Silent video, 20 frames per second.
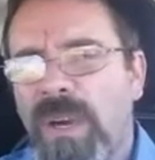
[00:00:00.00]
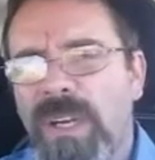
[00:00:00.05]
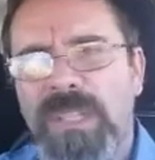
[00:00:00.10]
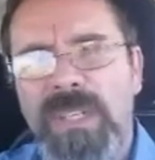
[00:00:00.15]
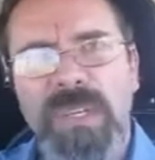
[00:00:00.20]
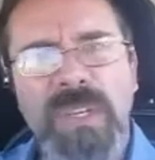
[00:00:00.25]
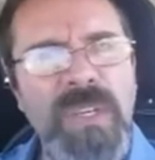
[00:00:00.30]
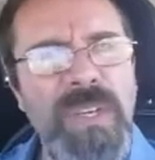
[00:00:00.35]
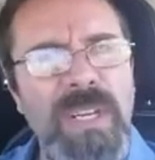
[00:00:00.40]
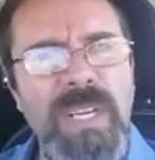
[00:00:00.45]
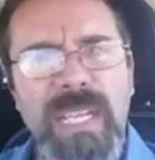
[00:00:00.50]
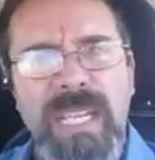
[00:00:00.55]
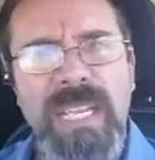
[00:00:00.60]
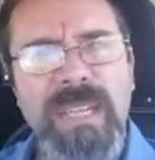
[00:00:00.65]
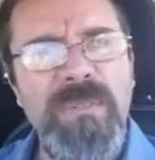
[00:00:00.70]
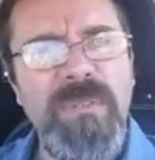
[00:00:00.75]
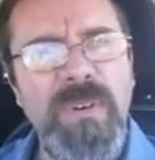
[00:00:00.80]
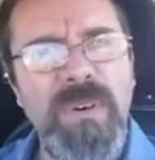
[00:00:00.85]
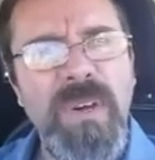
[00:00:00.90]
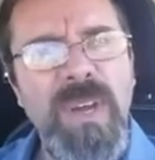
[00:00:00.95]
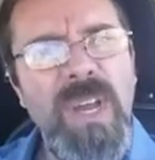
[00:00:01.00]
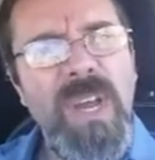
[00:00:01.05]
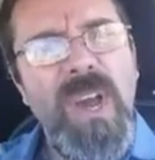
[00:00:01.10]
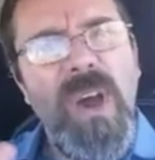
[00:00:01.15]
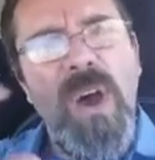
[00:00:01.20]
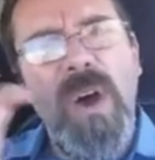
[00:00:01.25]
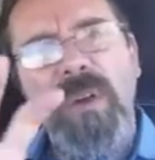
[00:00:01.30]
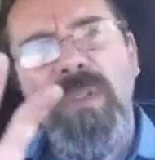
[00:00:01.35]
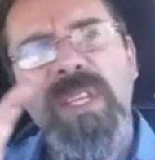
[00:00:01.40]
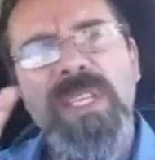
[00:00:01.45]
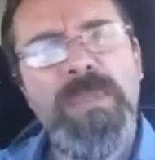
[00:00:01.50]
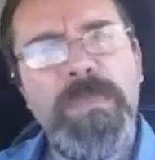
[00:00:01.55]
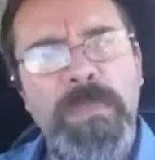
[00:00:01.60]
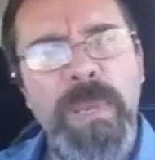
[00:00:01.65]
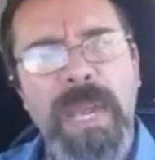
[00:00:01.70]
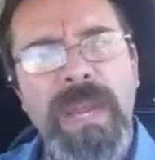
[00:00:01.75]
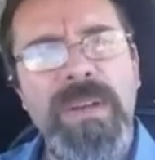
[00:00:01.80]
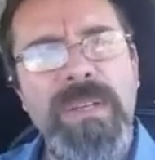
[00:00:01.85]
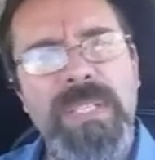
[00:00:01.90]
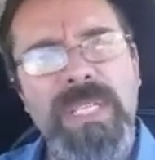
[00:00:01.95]
Why is there good and evil? All these
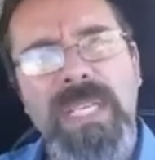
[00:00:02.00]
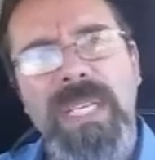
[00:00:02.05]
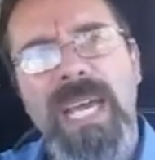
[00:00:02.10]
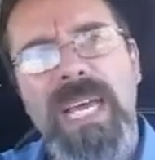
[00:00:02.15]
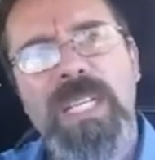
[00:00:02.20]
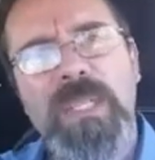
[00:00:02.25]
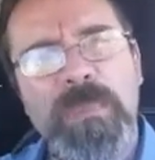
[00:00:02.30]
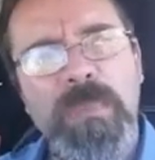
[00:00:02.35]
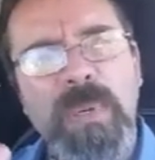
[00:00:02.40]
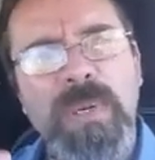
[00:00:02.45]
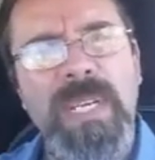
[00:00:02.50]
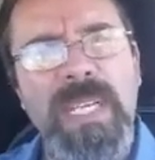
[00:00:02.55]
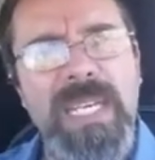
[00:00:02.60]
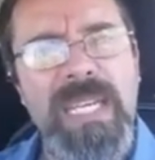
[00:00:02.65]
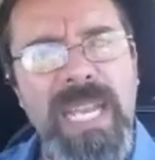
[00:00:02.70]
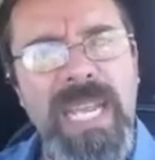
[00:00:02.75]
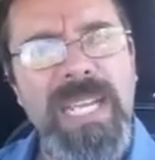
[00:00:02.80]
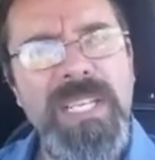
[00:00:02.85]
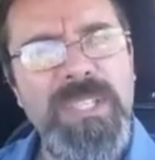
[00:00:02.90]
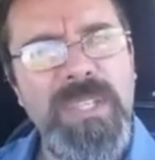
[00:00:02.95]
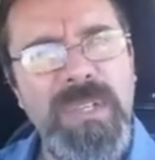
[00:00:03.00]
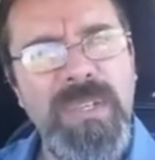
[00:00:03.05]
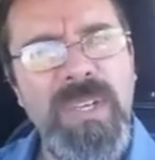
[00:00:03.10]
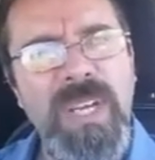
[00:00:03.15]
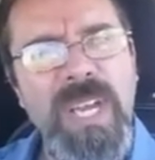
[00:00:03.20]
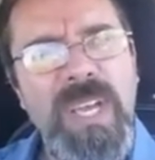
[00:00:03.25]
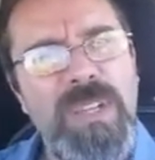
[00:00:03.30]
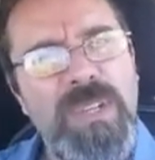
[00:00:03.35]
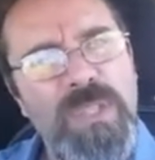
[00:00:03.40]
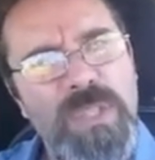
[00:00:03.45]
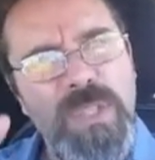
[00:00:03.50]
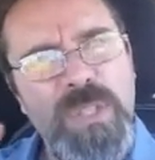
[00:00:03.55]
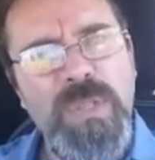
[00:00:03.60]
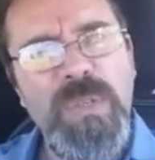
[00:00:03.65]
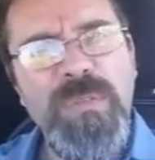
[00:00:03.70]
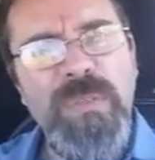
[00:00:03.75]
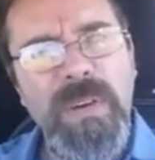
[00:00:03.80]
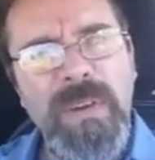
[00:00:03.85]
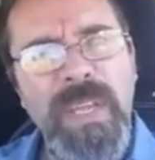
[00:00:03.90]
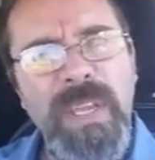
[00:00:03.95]
pairs that God has put in nature, there's
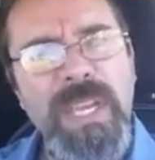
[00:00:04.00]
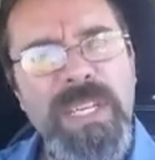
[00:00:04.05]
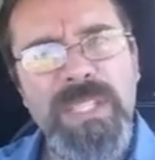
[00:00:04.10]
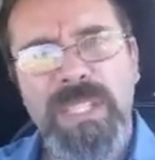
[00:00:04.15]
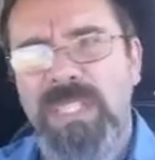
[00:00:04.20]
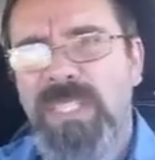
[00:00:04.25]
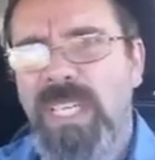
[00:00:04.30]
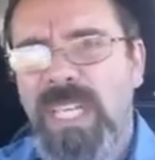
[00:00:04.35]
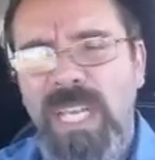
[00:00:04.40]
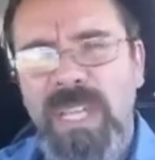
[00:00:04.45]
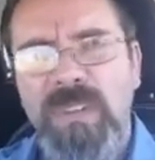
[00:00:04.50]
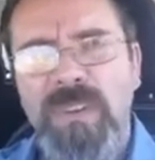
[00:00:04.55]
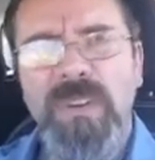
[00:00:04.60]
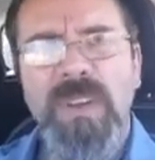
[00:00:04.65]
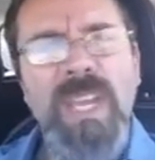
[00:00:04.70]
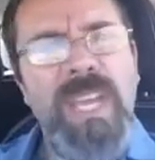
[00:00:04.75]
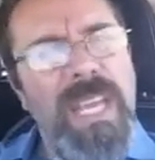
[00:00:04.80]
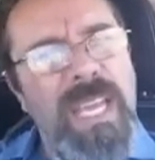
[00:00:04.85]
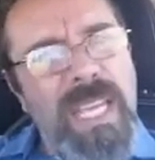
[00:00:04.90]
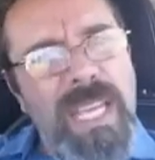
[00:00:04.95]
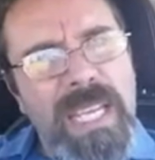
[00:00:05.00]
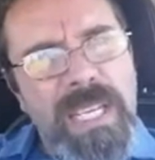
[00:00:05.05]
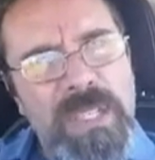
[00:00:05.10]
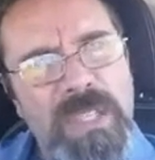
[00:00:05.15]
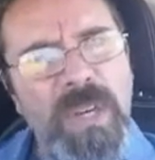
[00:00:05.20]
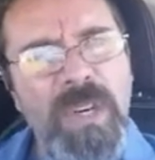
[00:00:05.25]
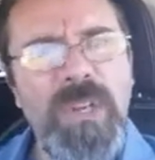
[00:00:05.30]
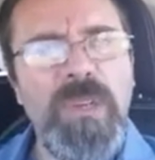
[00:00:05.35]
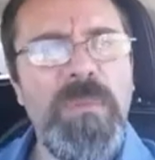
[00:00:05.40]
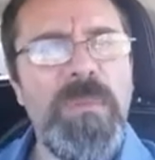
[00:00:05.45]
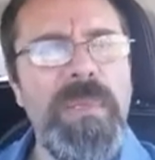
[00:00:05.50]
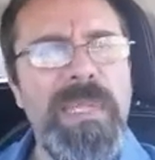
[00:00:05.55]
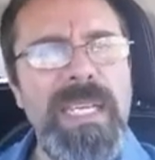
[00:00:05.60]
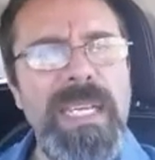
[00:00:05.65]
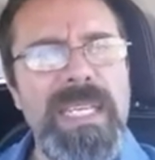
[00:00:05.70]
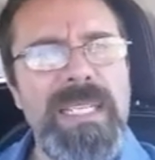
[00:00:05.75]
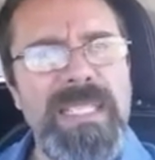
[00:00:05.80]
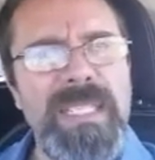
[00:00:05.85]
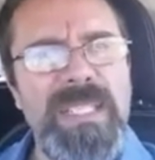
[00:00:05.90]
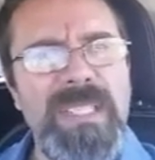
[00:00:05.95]
two variations, either eternal
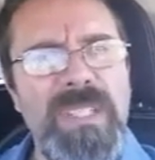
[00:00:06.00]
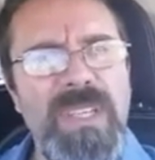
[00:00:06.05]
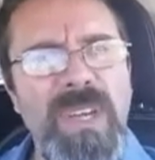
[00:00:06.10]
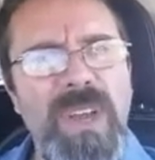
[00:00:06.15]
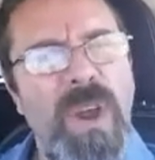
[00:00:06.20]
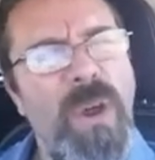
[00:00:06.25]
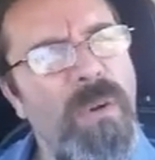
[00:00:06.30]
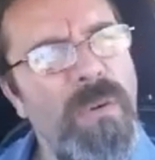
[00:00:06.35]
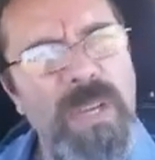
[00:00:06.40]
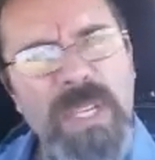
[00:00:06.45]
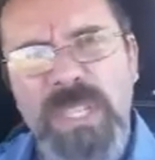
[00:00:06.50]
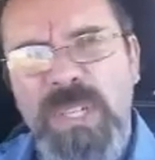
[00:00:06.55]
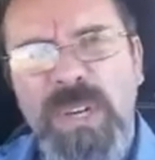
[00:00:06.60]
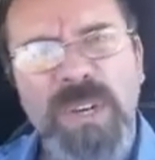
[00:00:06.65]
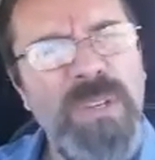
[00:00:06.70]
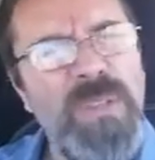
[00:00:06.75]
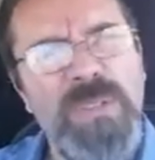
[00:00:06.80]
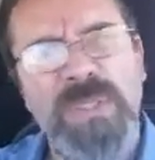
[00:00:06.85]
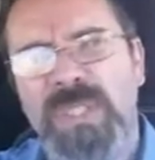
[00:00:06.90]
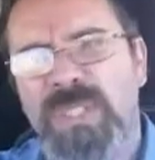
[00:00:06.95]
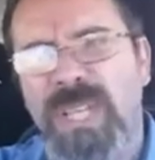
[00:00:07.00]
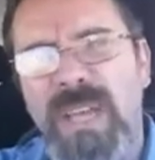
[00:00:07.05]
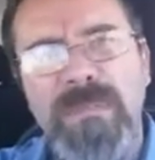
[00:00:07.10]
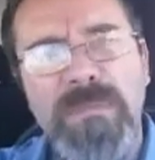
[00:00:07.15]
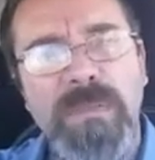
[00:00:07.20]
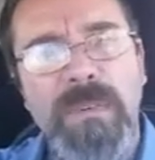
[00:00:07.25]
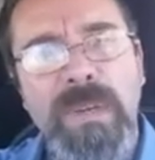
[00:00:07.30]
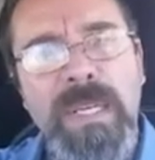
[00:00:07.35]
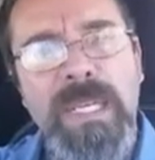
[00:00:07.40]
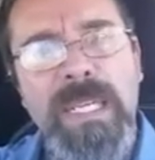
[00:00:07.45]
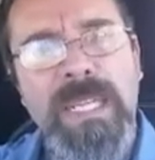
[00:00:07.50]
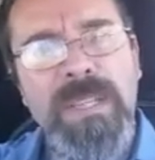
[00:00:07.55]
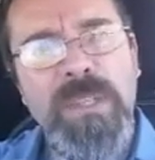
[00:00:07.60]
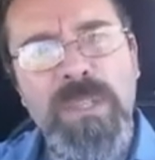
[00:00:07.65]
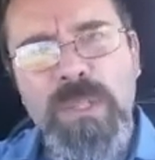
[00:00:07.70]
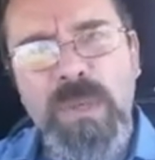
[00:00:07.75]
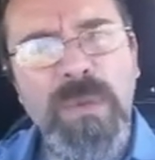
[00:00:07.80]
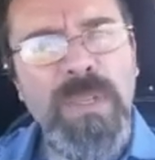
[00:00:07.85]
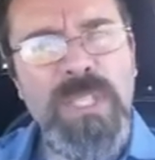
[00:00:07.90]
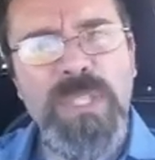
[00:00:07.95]
bliss or eternal suffering.
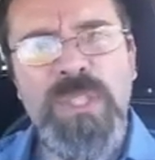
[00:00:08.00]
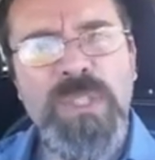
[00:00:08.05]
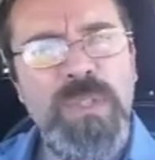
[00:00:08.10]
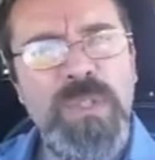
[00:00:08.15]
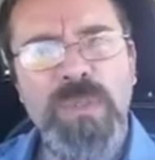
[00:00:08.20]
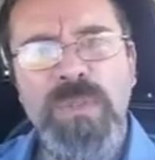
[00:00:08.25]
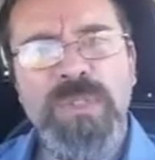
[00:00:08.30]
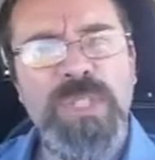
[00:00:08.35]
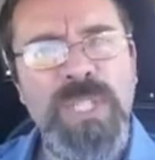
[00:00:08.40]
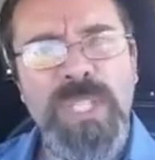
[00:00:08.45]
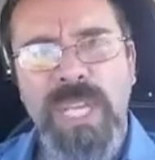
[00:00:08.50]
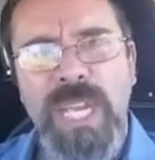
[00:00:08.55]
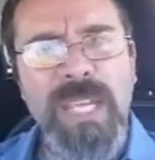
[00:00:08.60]
There's only two